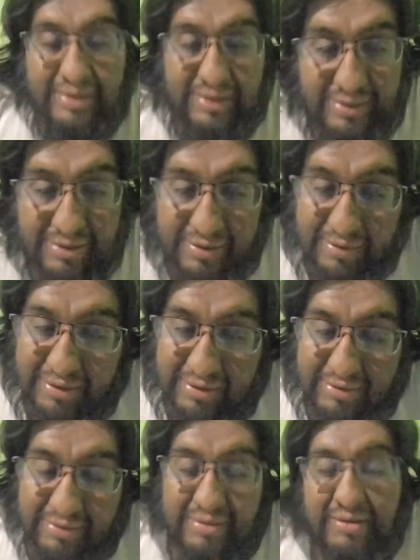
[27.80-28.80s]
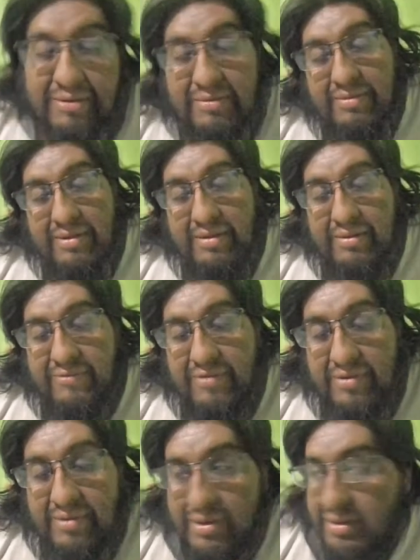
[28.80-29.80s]
and you don't need to know
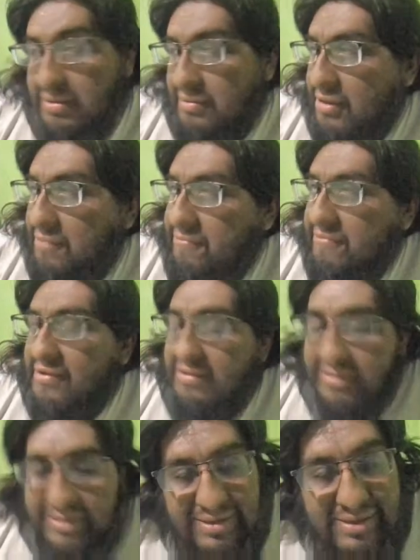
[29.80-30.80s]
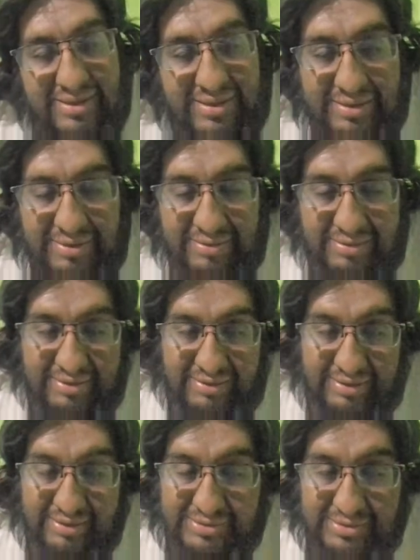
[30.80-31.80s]
for upfront all the
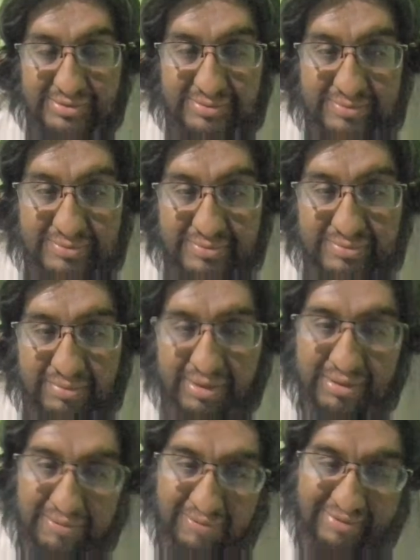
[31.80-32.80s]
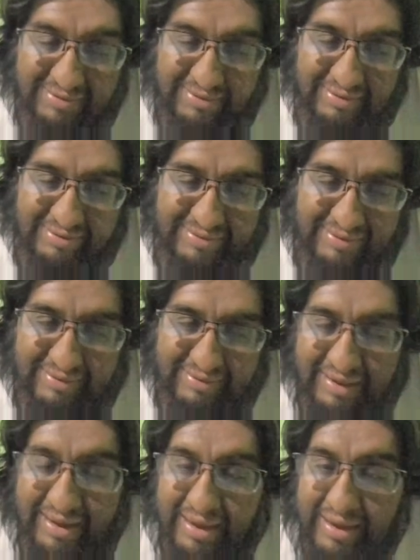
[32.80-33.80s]
things, but the basics
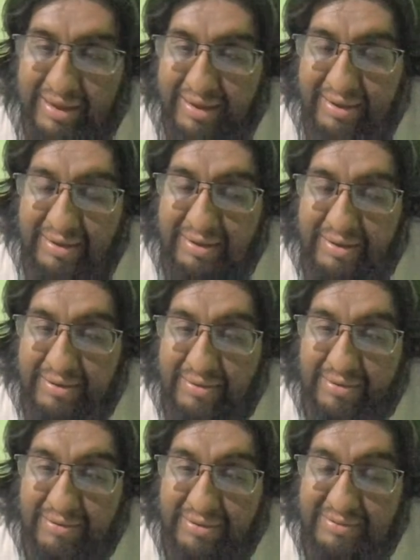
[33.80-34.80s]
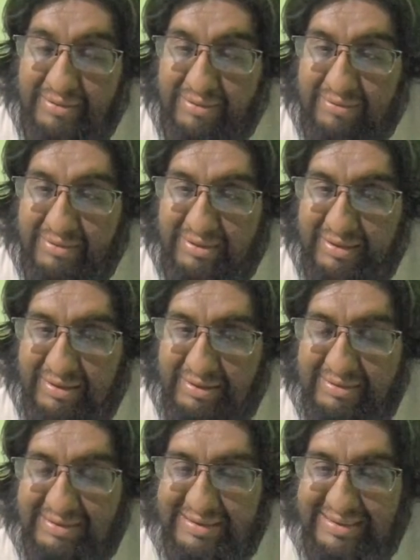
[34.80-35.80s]
are always a good thing.